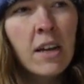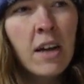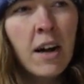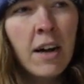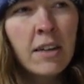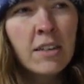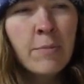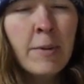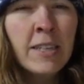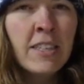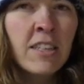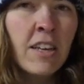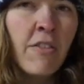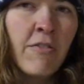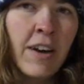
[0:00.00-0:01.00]
uh, depends
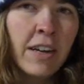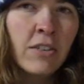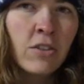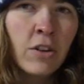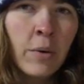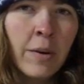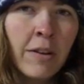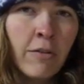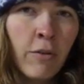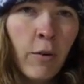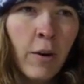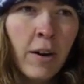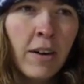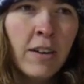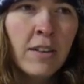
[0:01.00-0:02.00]
the effect you're going
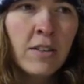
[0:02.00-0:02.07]
for.